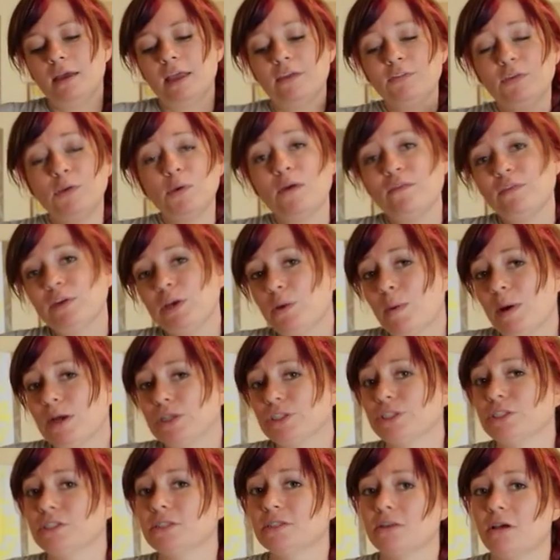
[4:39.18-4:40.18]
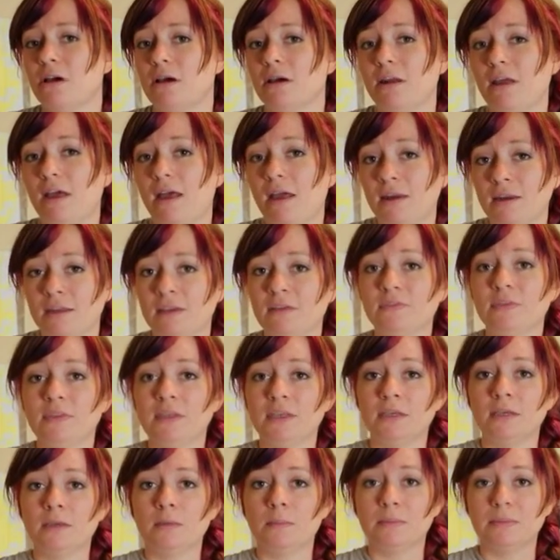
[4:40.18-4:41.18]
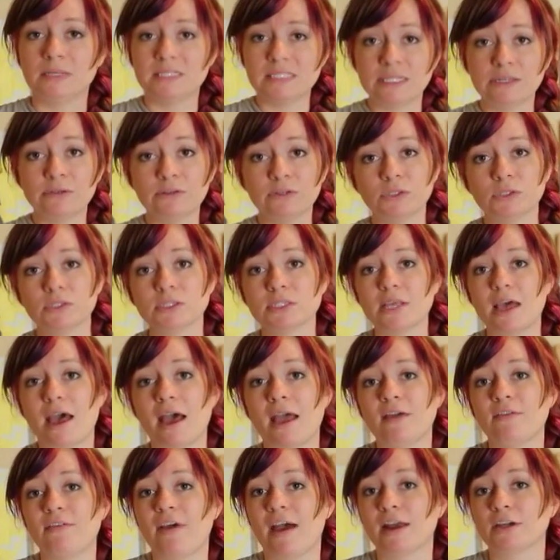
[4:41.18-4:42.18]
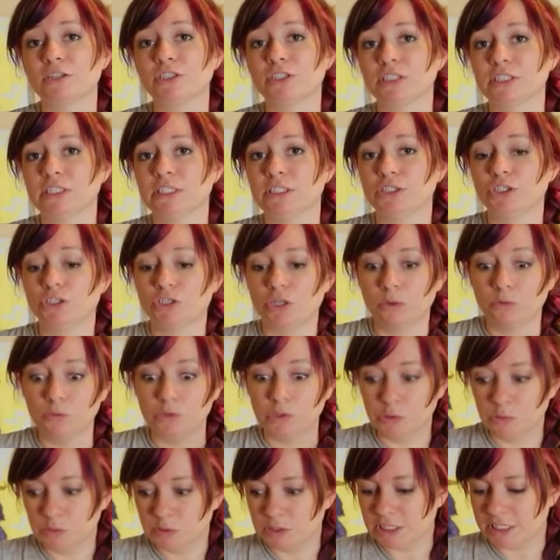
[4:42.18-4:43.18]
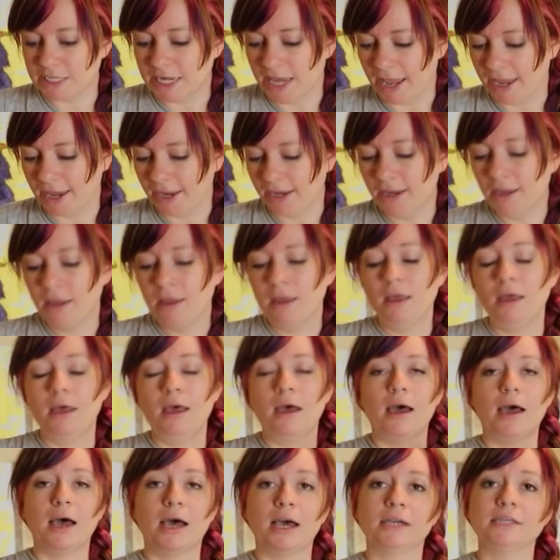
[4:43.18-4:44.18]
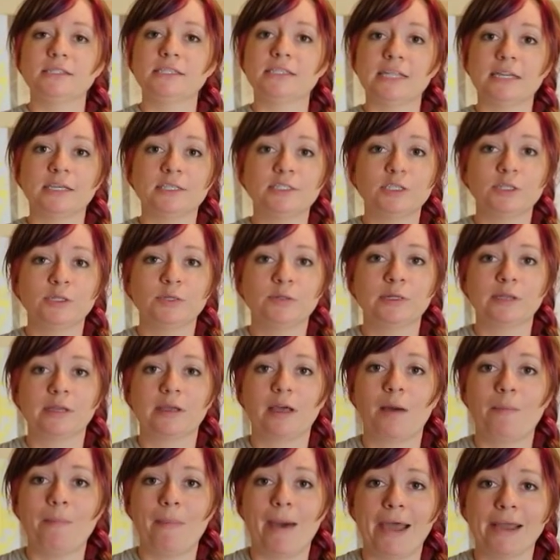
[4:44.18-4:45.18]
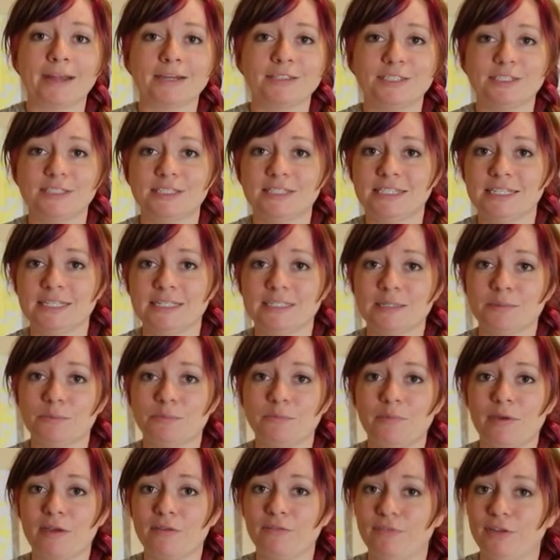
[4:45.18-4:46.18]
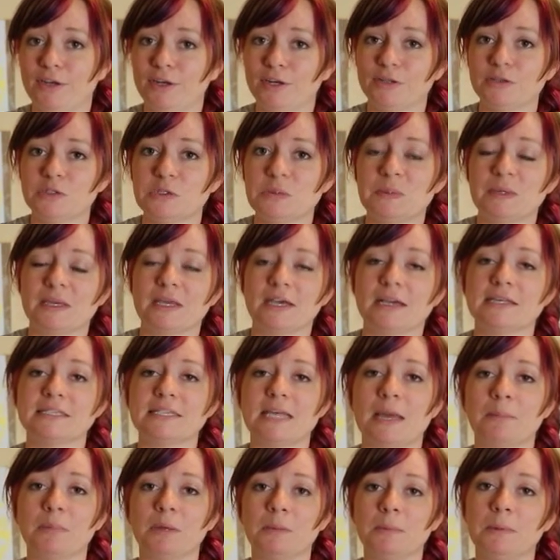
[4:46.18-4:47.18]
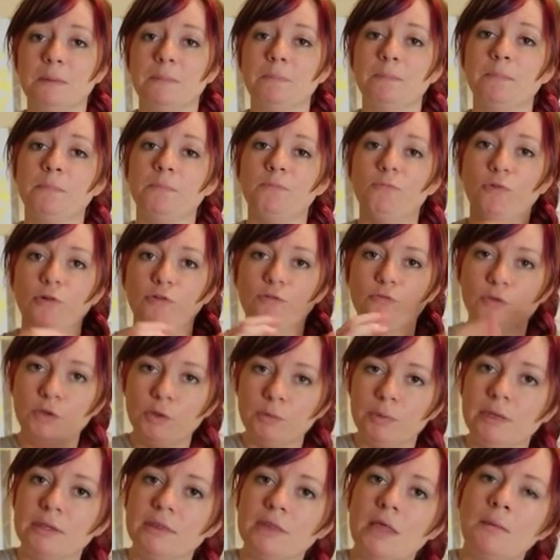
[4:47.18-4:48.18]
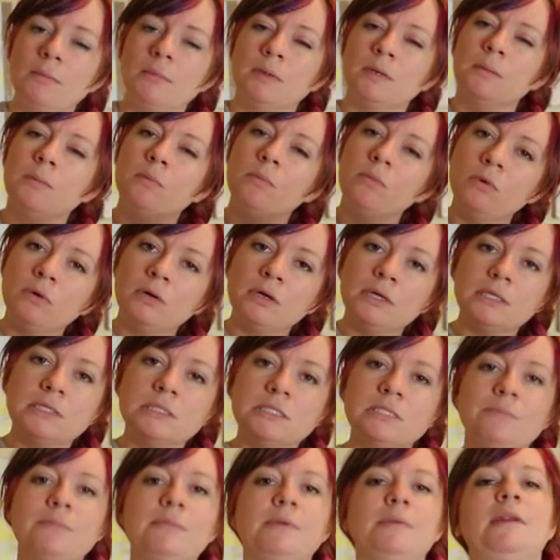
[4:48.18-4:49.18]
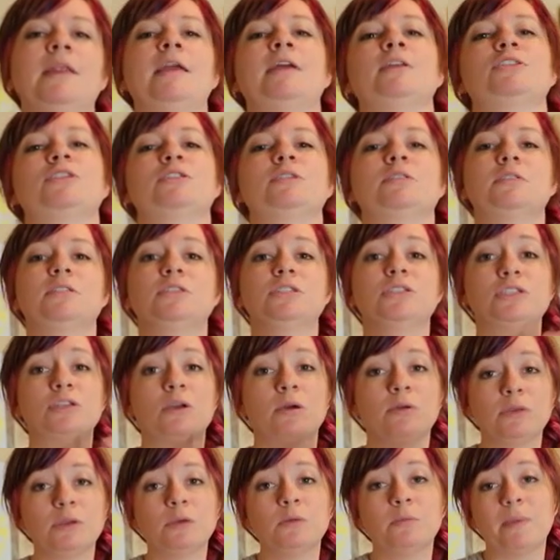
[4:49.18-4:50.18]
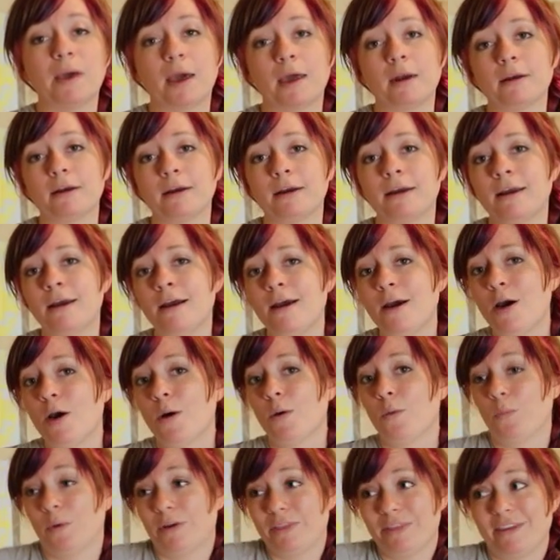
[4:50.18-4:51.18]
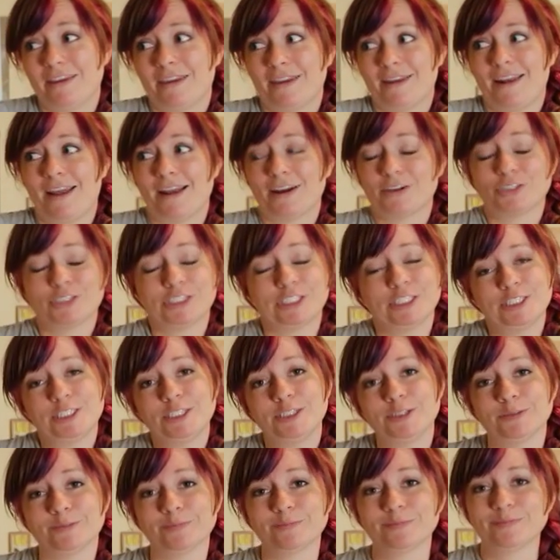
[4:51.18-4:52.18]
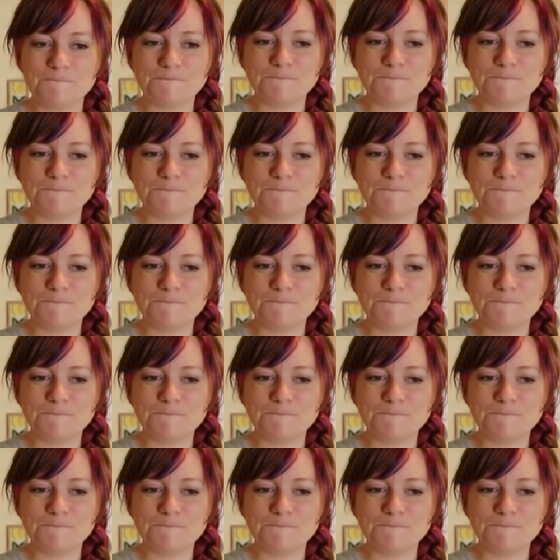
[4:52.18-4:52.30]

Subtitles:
If you have any questions on any of the materials I've actually shown you today, stay tuned and come back to see some of my videos, because I'm going to be reviewing them in a more intimate nature to show you better what they can actually do.